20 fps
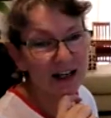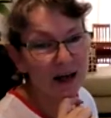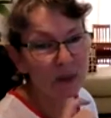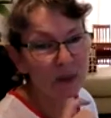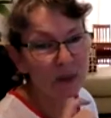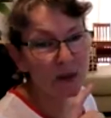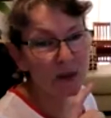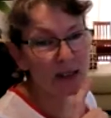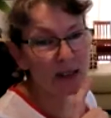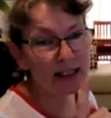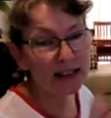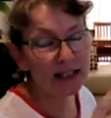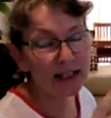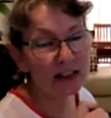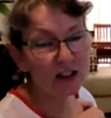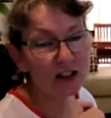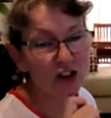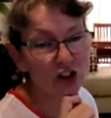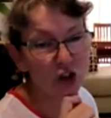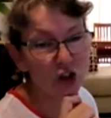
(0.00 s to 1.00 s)
And we're
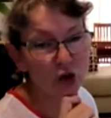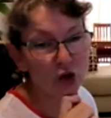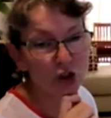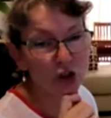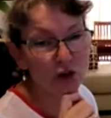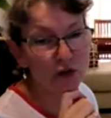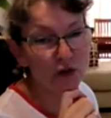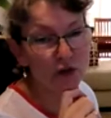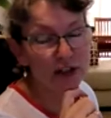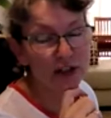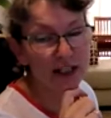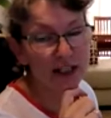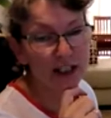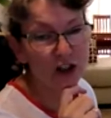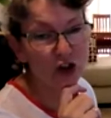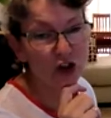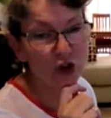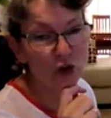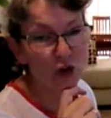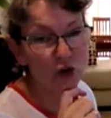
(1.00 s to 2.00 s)
sending children off to
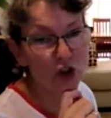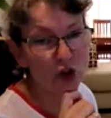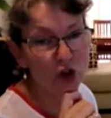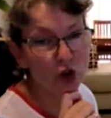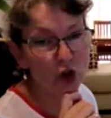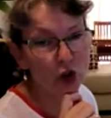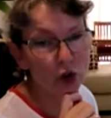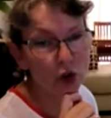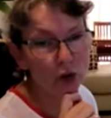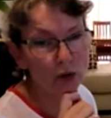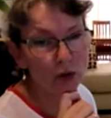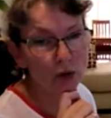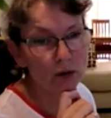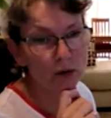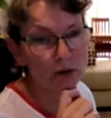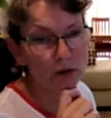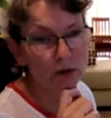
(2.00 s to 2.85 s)
secondary school.